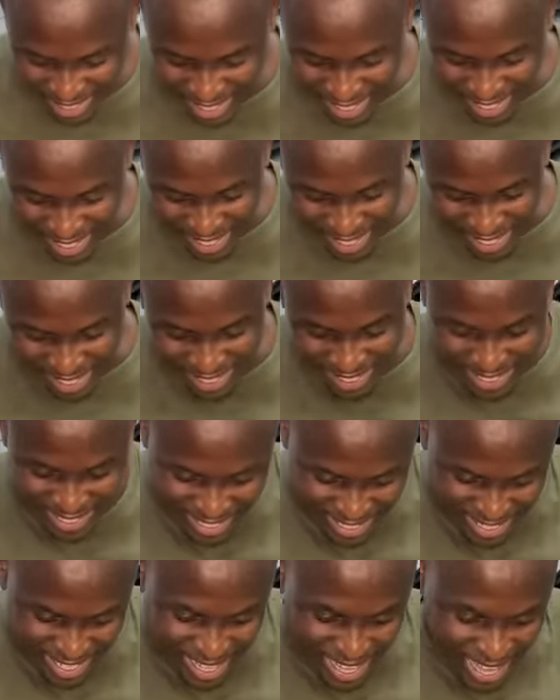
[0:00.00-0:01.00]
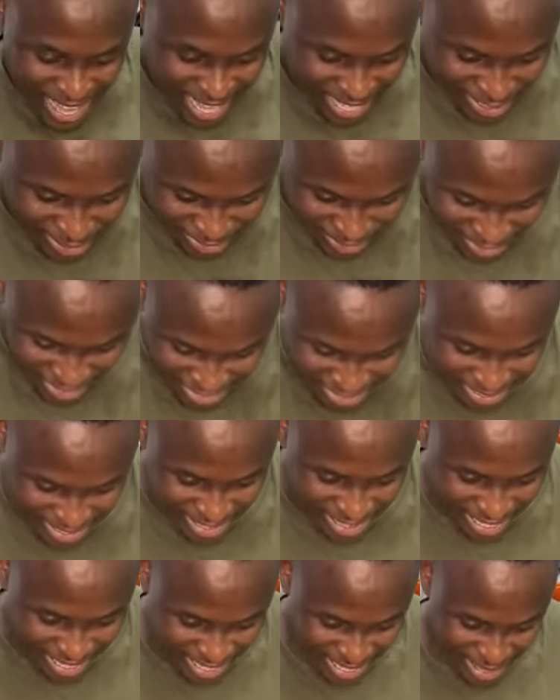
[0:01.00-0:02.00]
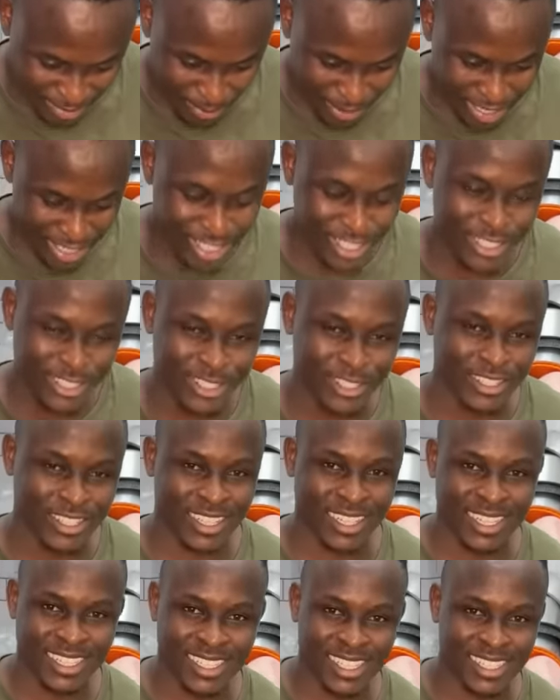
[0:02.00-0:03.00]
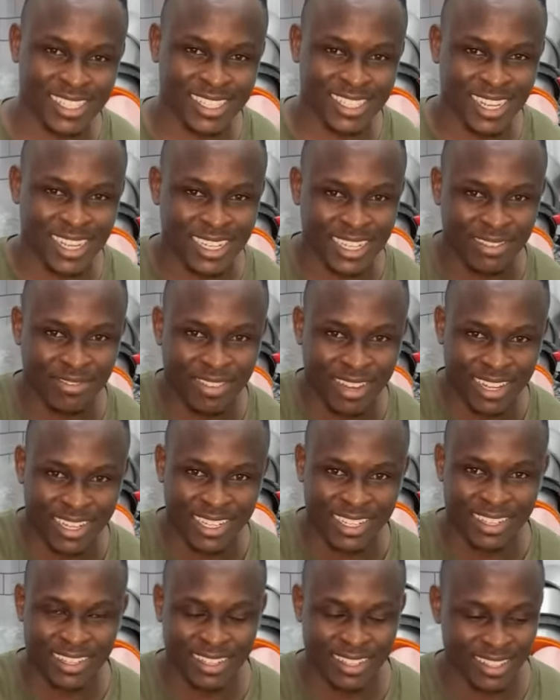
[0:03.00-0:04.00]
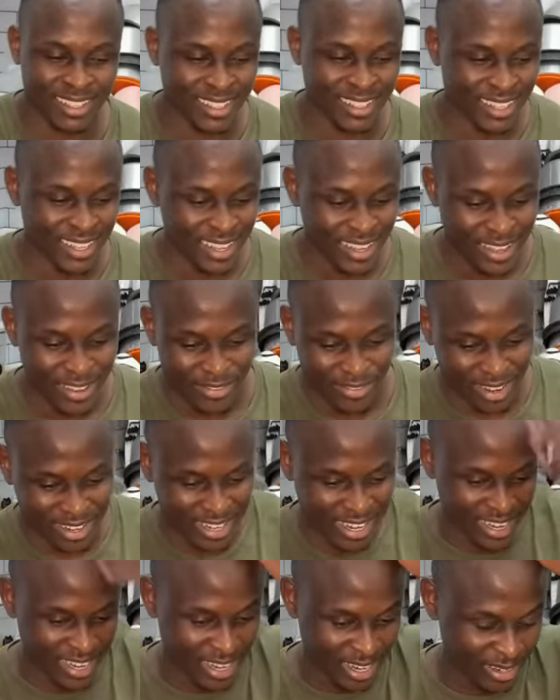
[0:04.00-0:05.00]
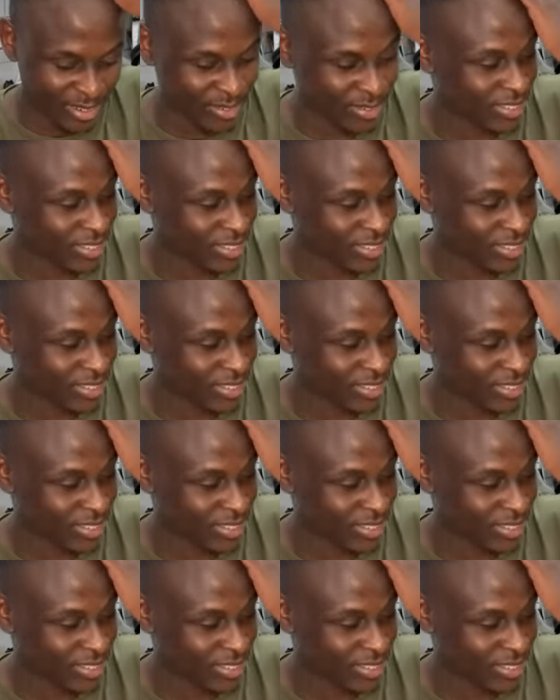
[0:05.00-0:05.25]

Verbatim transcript: Hey, I know this the part two. It has started funny, funny enough.